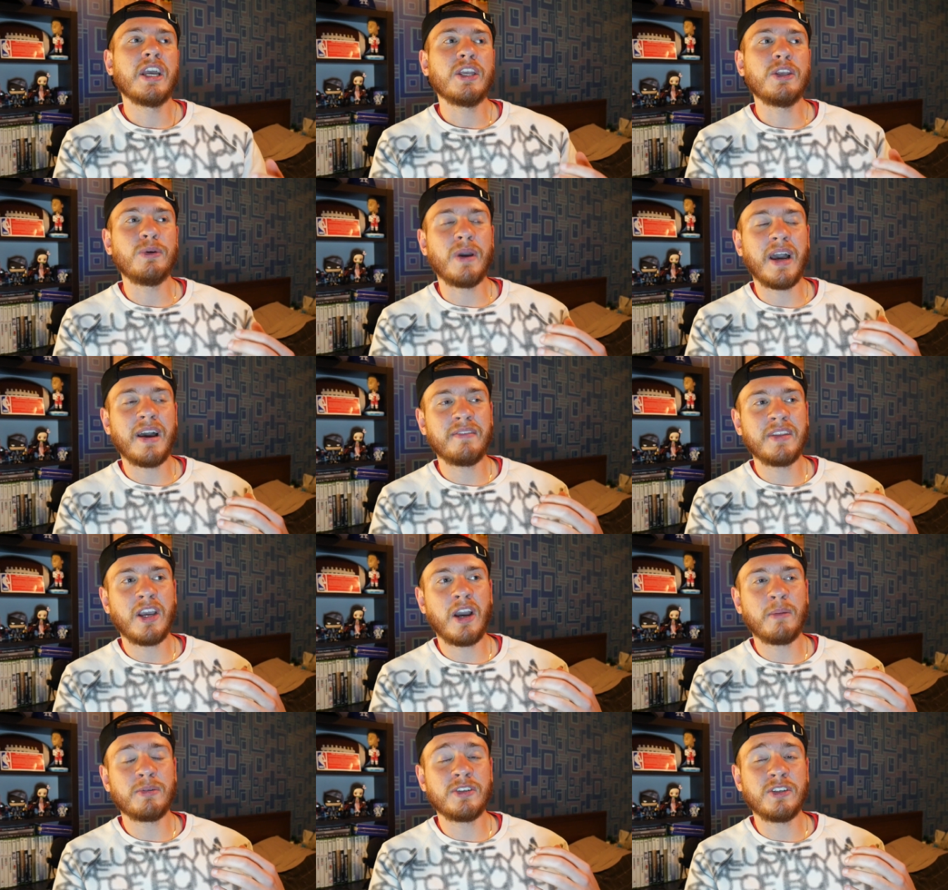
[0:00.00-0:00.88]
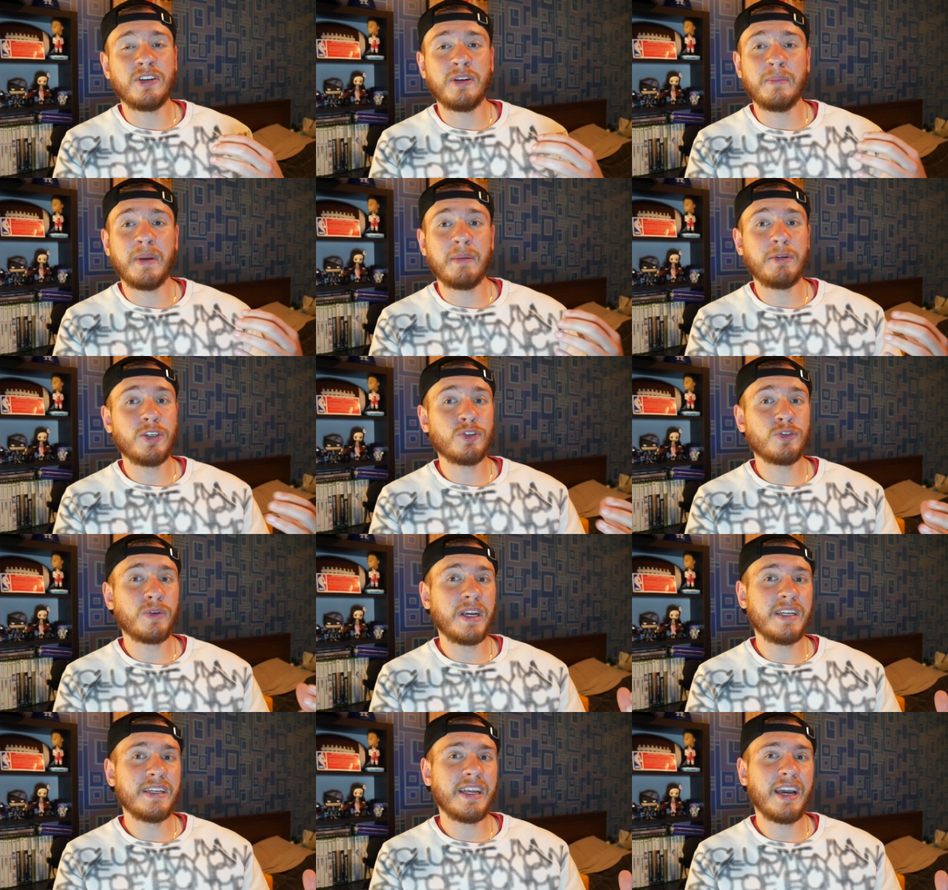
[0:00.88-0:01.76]
You have the opportunity to maybe
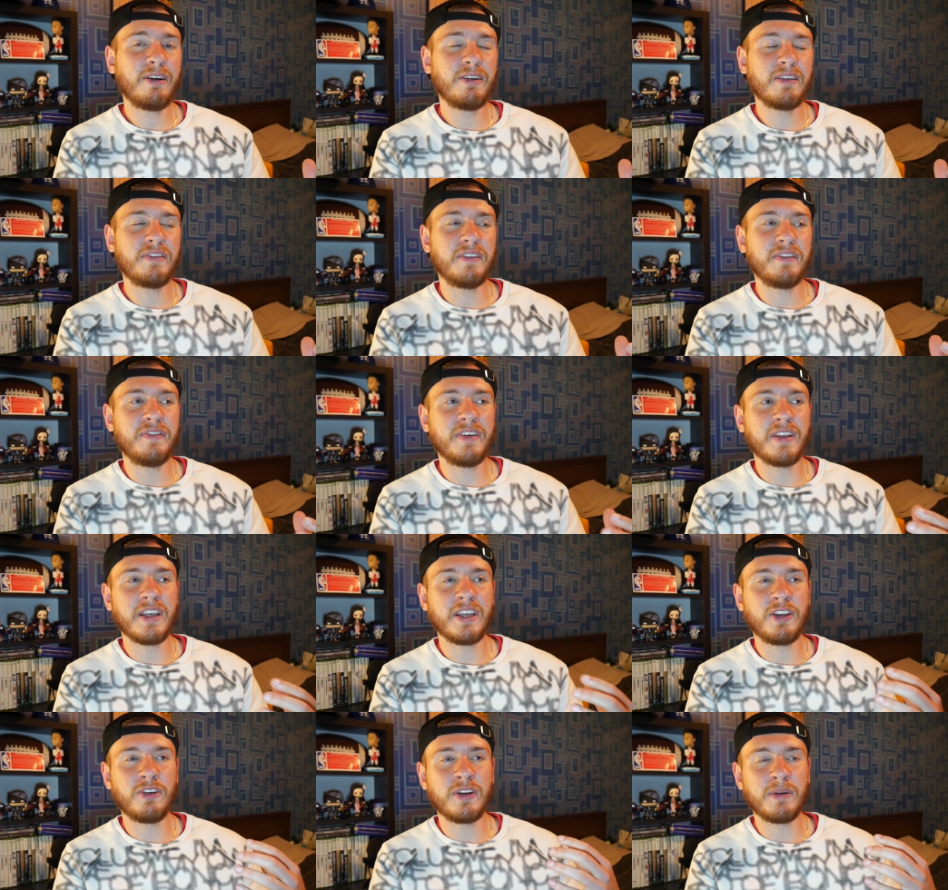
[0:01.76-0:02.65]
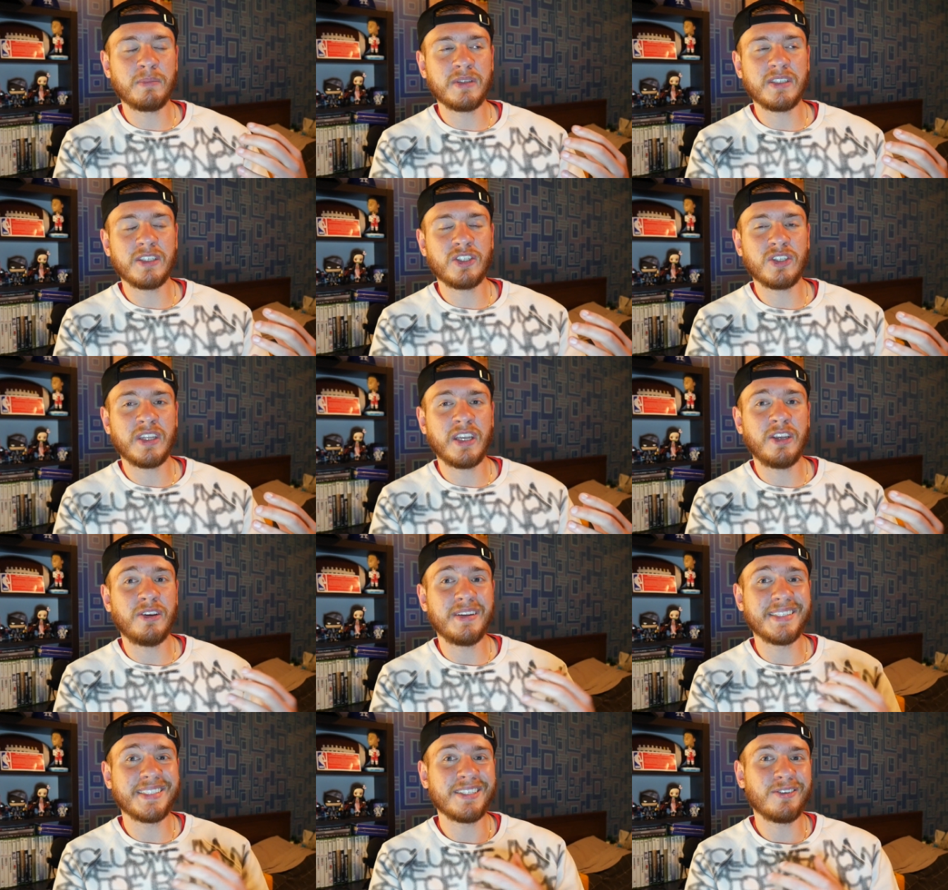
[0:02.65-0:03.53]
trade down if you feel like you're in a position that
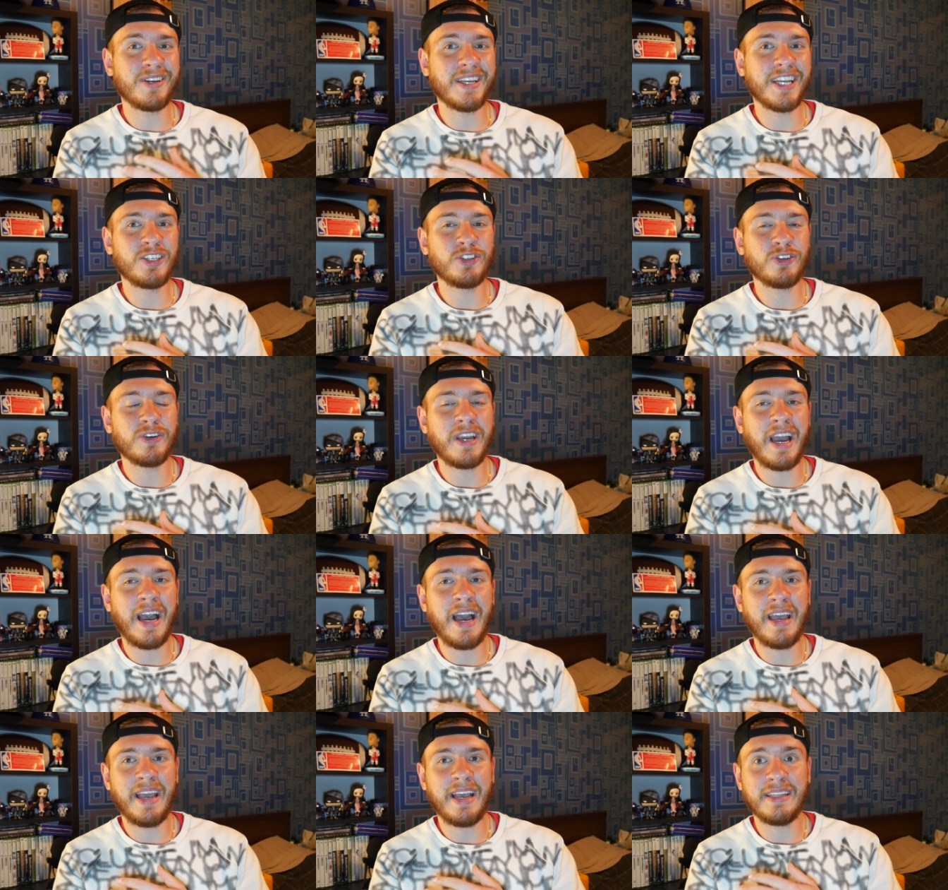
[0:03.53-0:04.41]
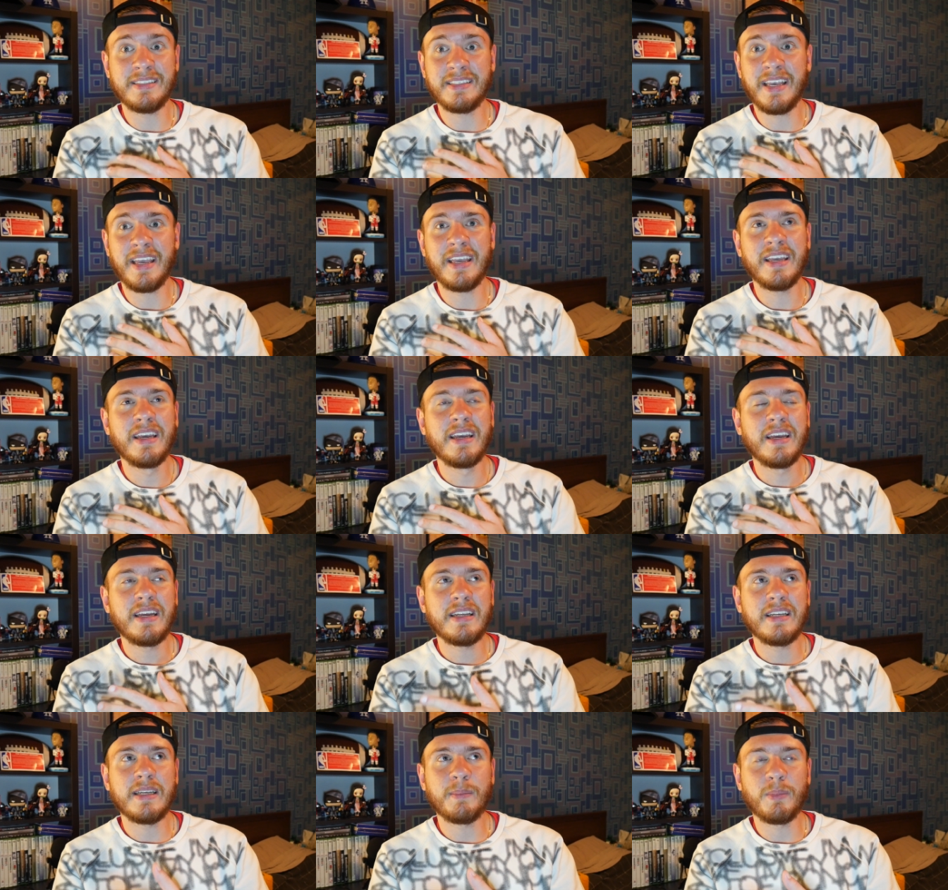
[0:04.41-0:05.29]
you can still get your guy at, say,
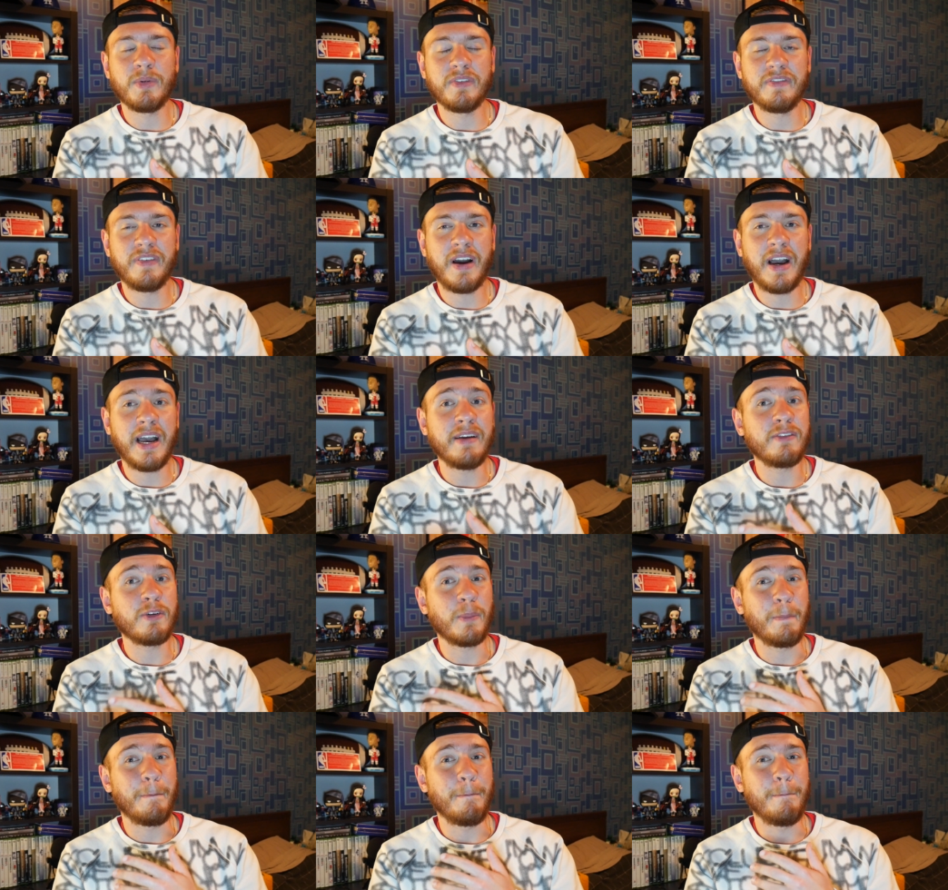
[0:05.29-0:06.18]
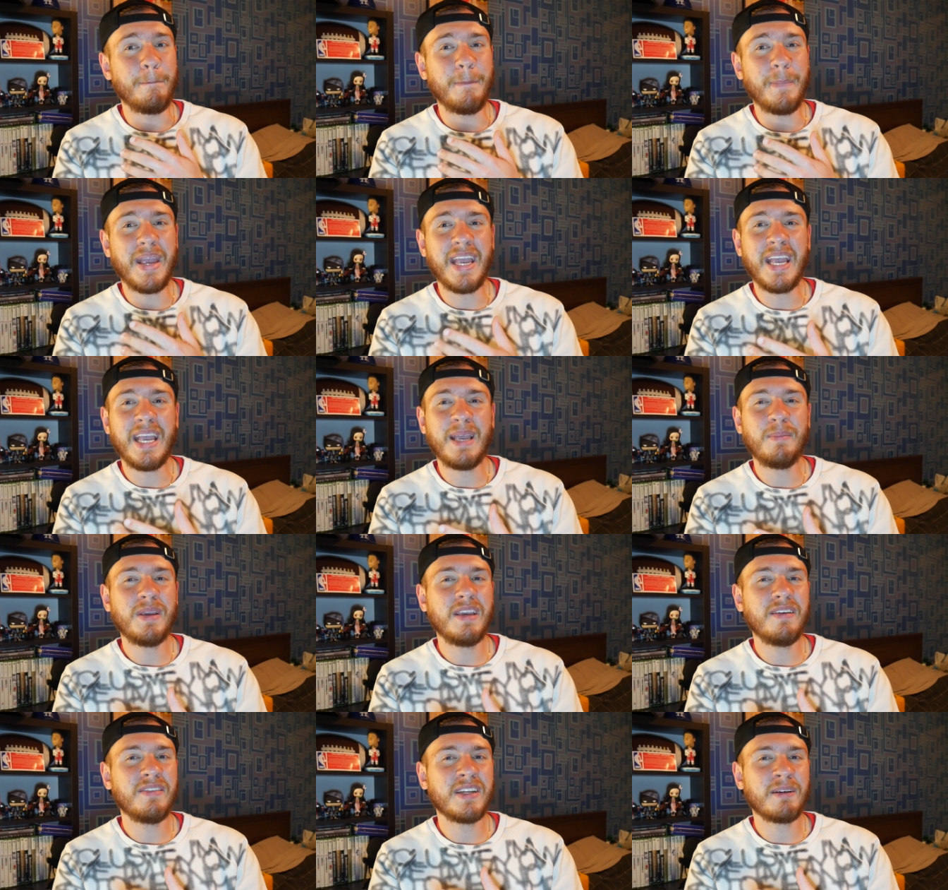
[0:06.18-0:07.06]
number five or
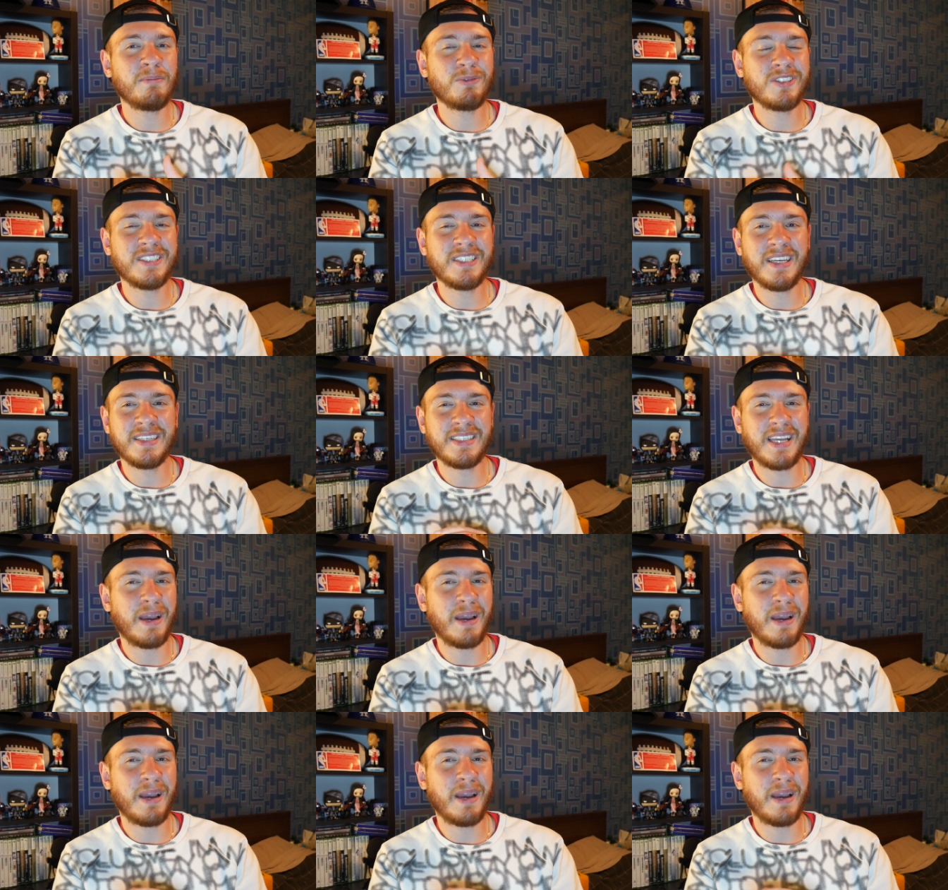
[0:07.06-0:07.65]
maybe even number six.